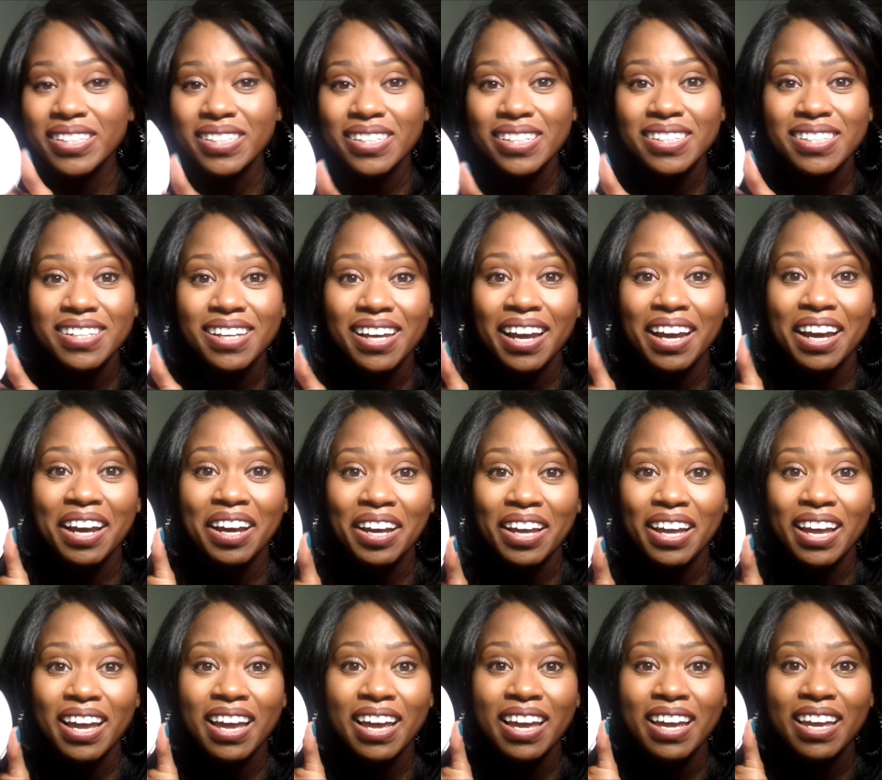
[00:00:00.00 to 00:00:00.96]
This is a
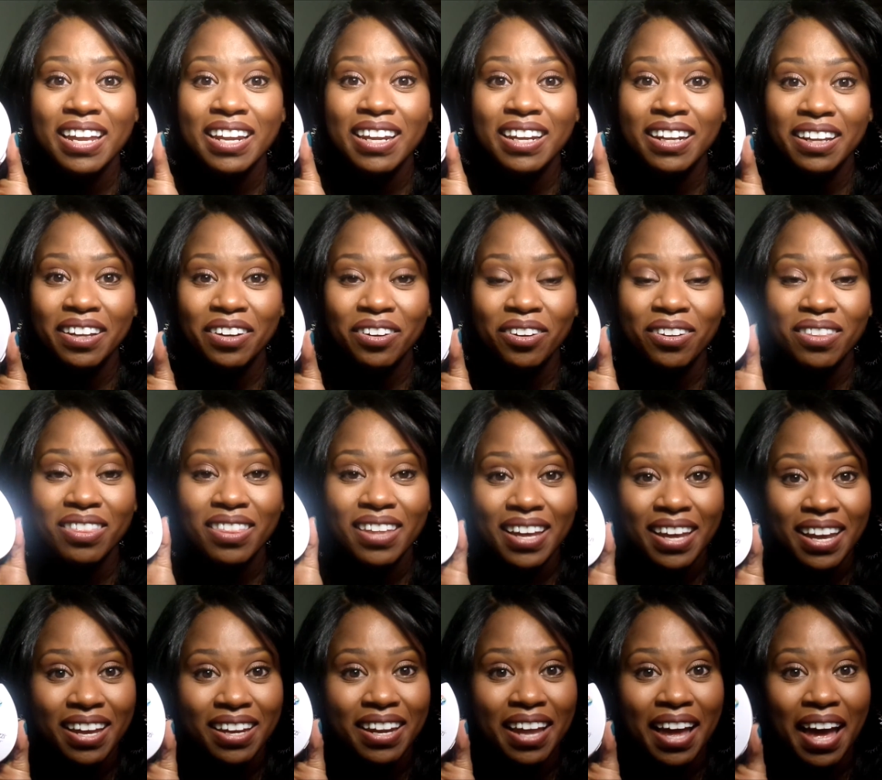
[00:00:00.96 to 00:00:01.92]
good little
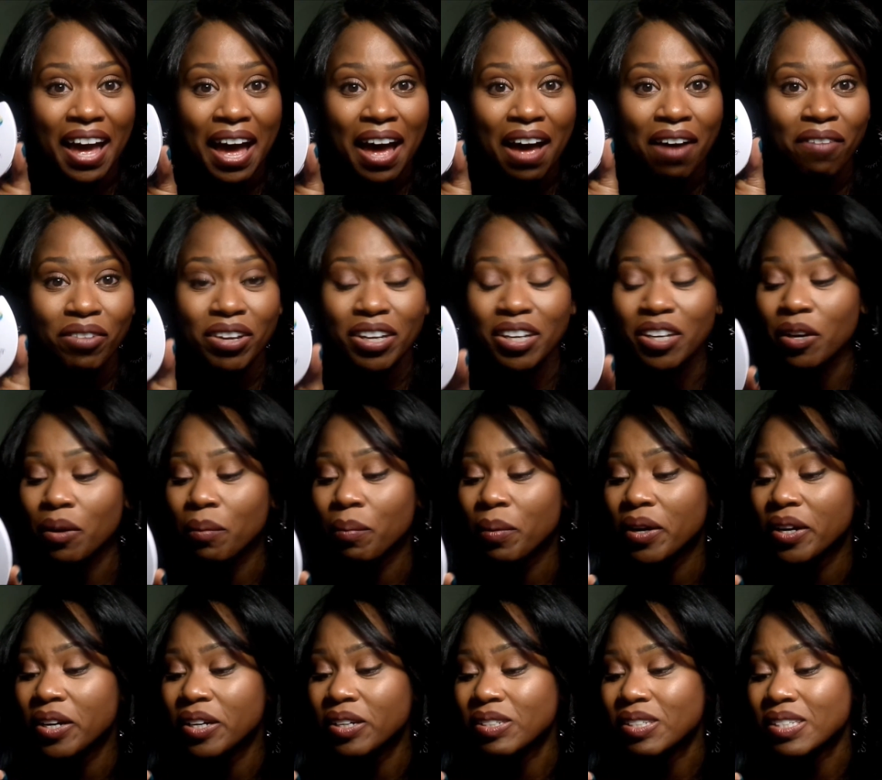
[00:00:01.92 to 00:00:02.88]
thing to have in your
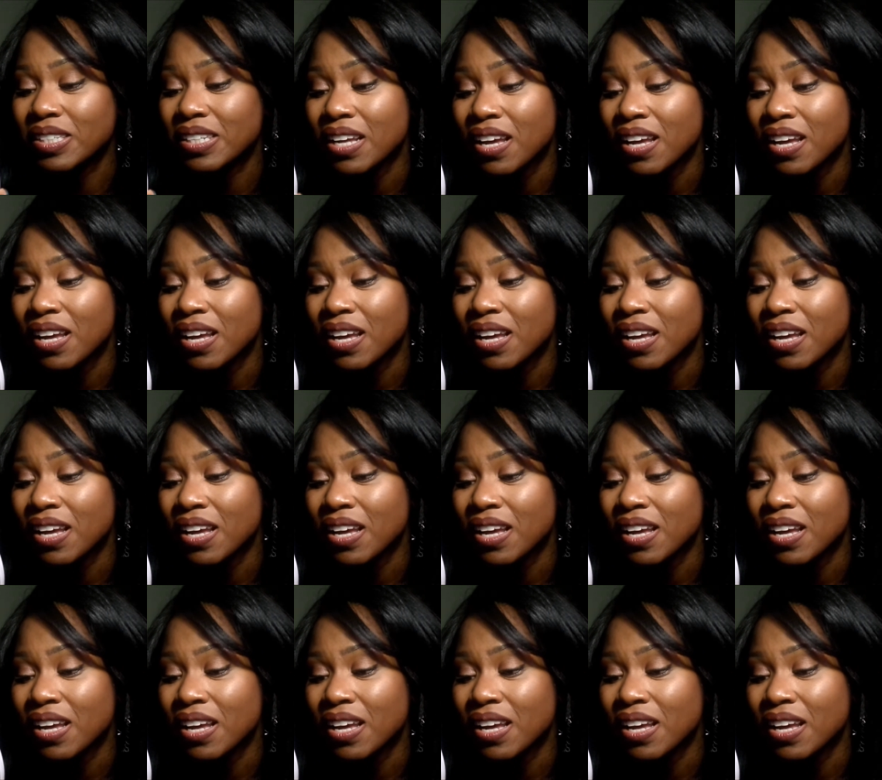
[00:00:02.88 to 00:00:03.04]
purse.